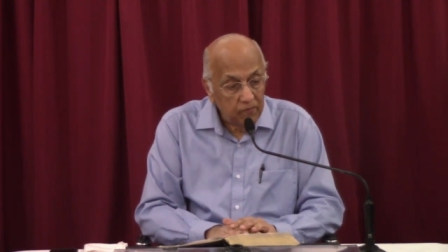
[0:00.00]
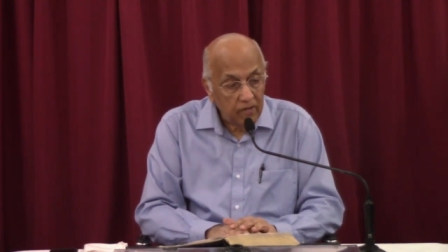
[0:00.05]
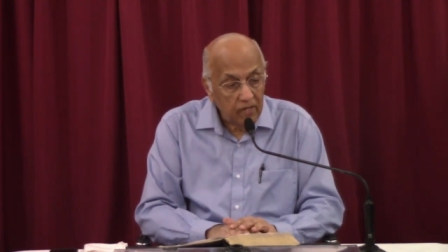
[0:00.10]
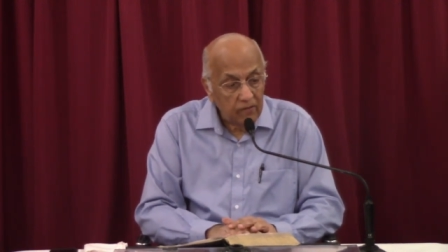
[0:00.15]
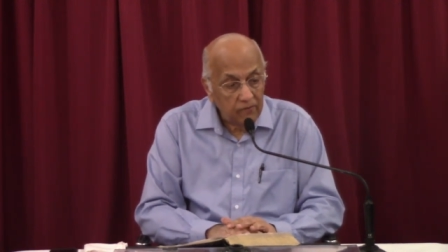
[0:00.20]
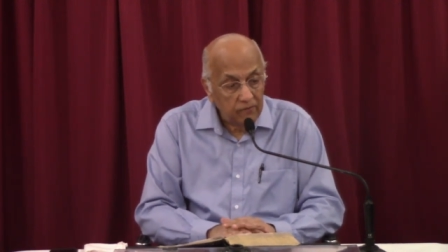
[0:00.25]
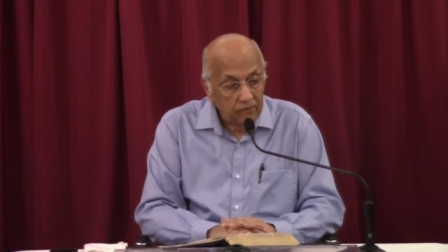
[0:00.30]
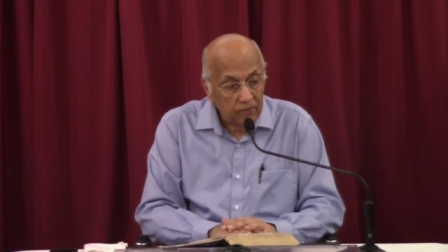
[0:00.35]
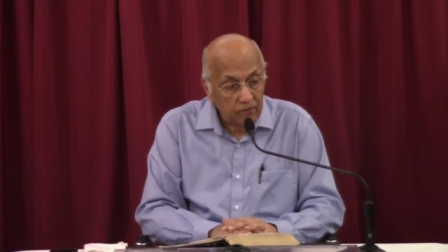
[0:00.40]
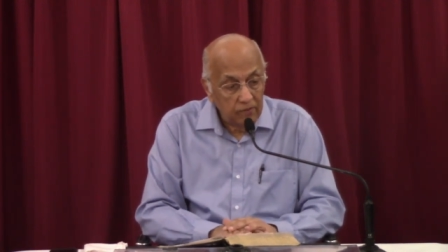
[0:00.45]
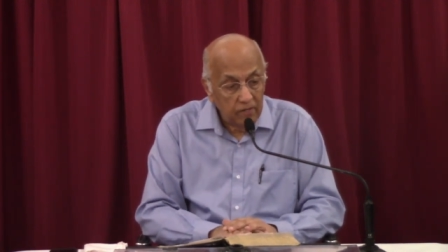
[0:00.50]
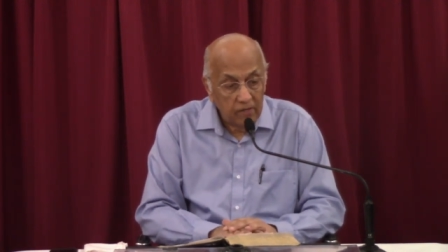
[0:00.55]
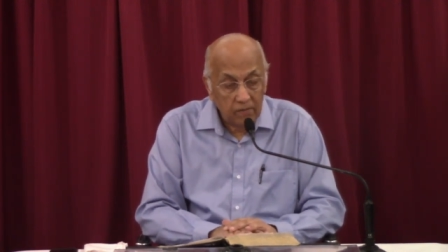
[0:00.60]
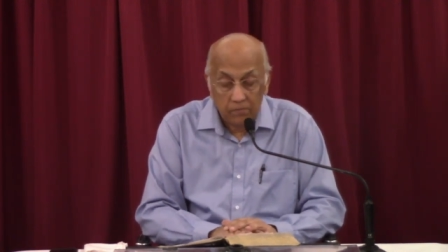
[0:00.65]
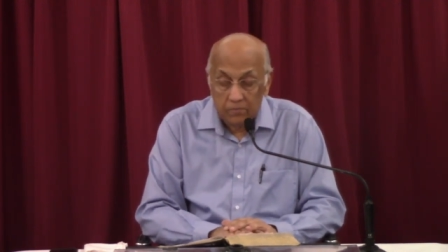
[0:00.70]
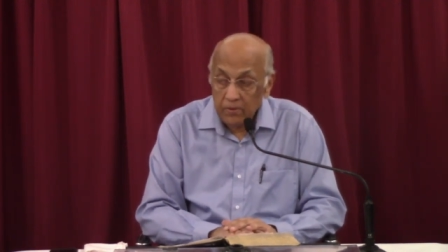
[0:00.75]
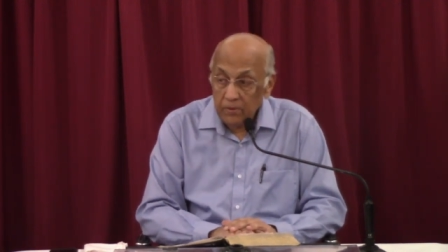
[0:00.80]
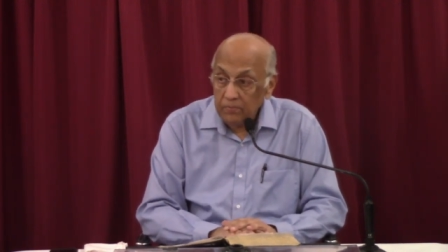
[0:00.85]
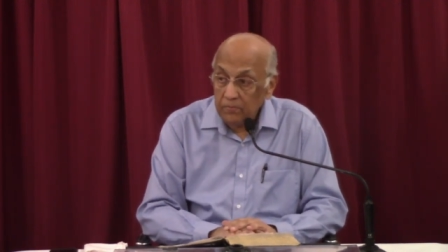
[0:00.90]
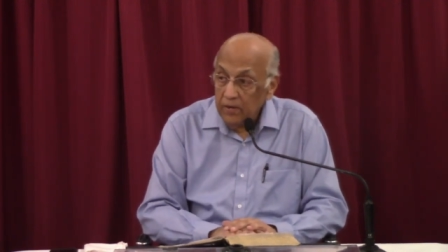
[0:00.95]
faithful
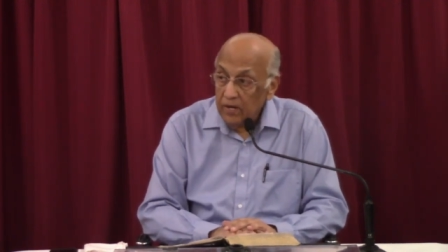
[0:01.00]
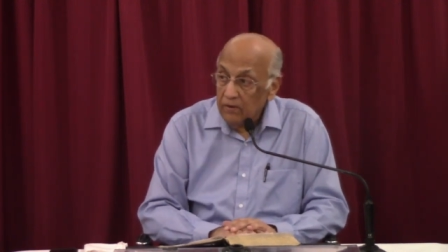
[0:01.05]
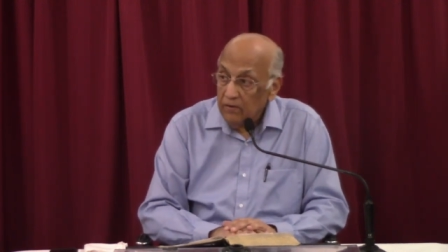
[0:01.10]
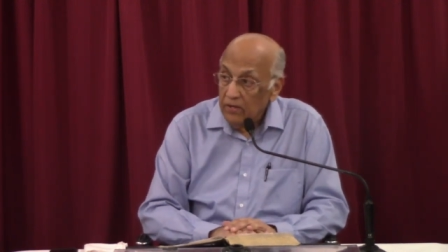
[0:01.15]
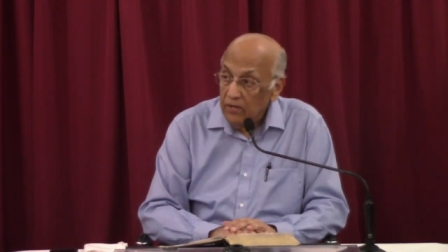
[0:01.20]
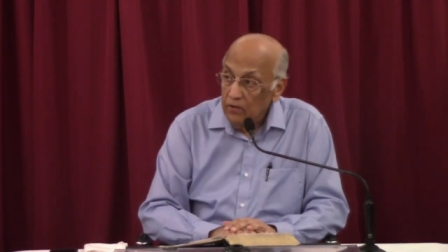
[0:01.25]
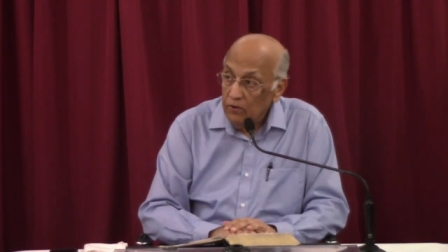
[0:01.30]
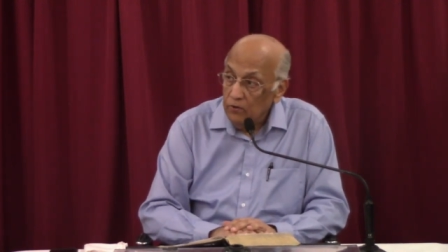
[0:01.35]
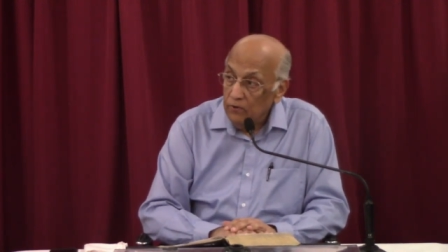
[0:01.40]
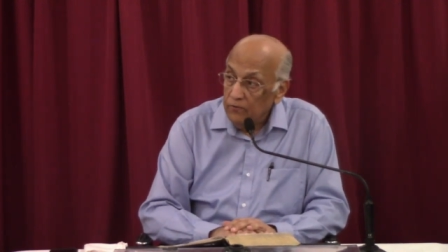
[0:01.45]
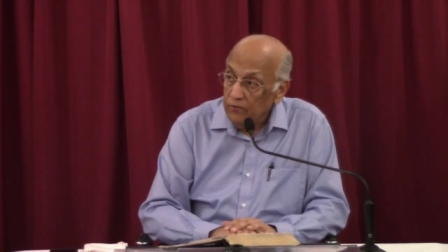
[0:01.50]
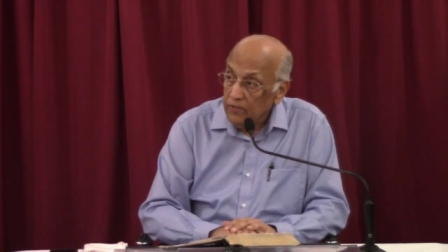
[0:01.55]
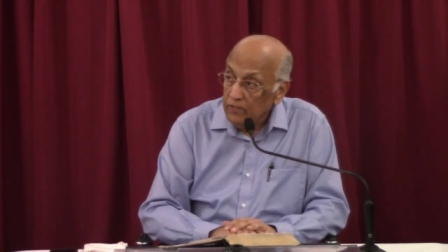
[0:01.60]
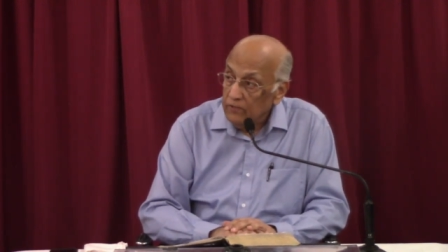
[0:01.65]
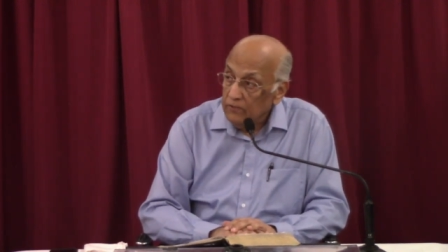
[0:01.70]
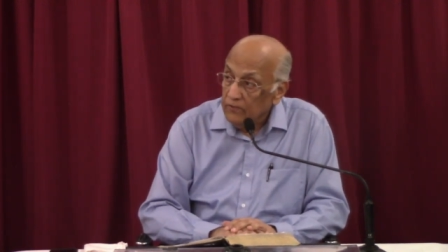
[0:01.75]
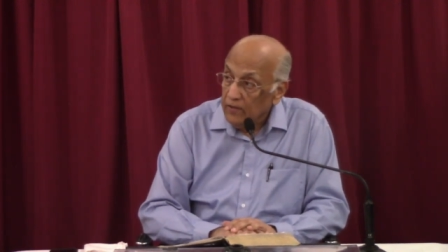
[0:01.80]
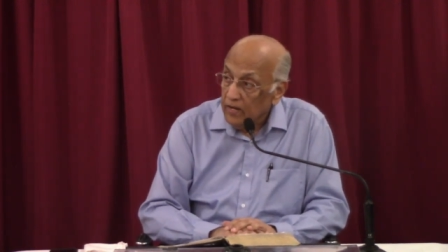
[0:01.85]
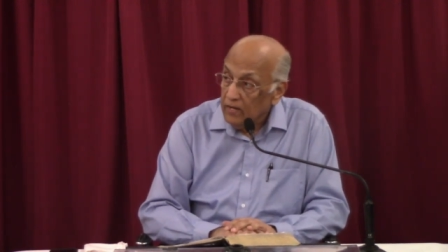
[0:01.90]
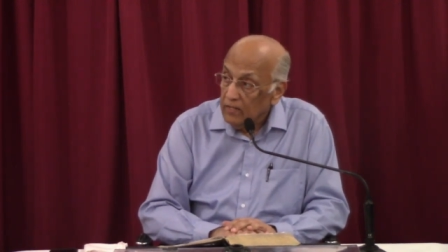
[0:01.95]
in preparing you for
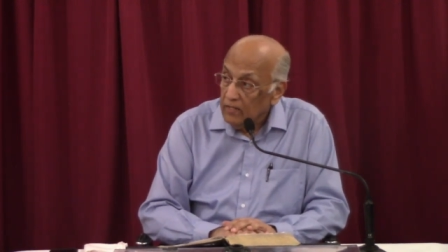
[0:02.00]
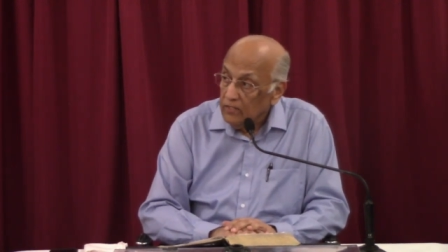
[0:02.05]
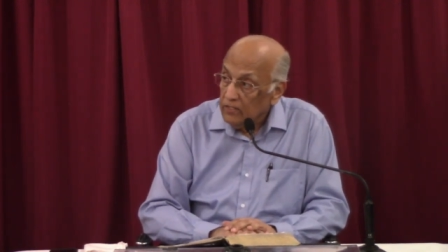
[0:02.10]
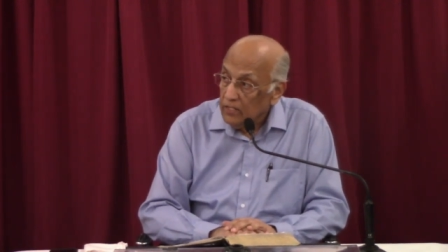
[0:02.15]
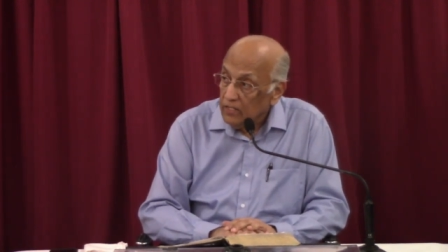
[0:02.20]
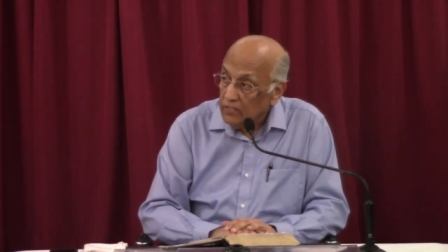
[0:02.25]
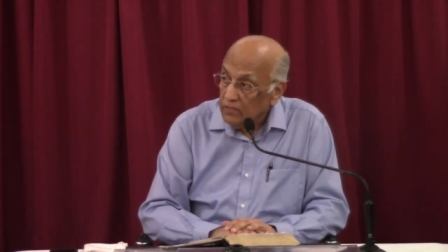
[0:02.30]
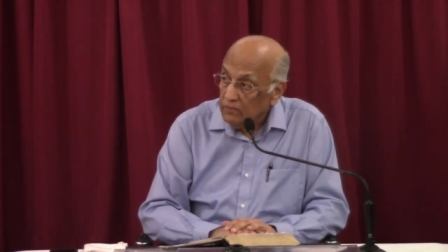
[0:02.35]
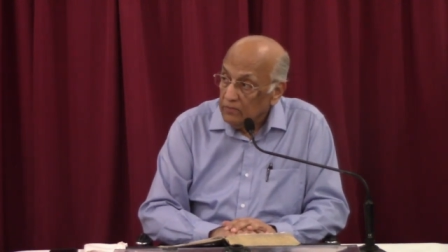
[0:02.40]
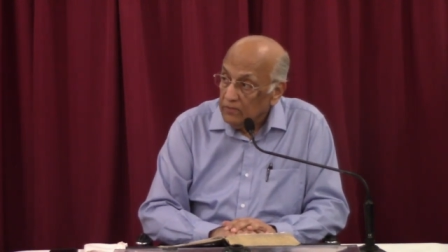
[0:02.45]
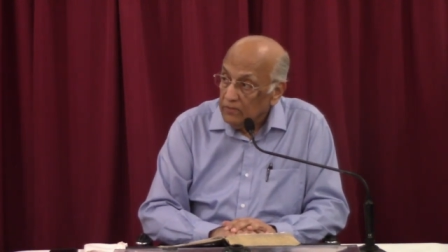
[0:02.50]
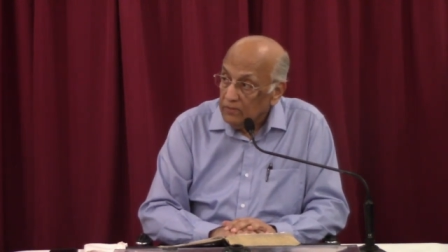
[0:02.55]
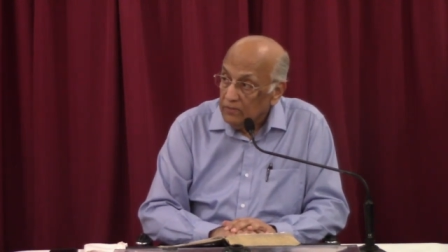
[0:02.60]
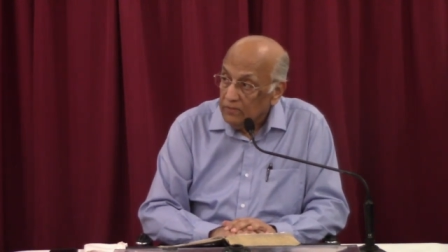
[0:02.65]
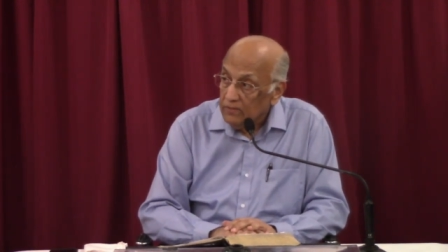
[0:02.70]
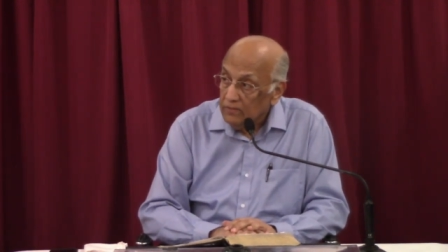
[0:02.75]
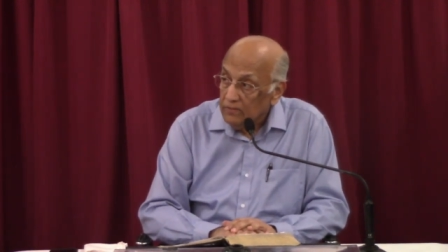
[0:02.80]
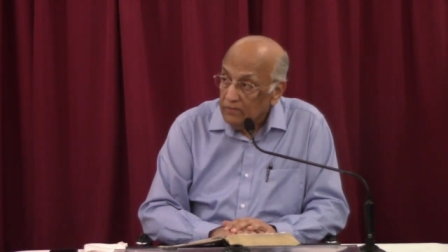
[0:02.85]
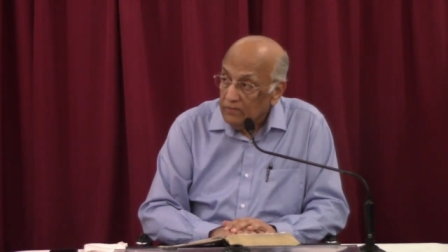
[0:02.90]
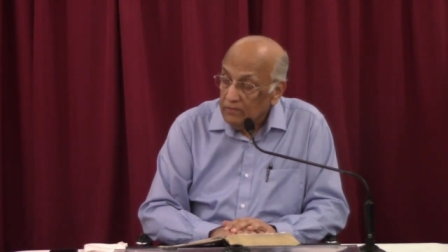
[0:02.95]
the final judgment.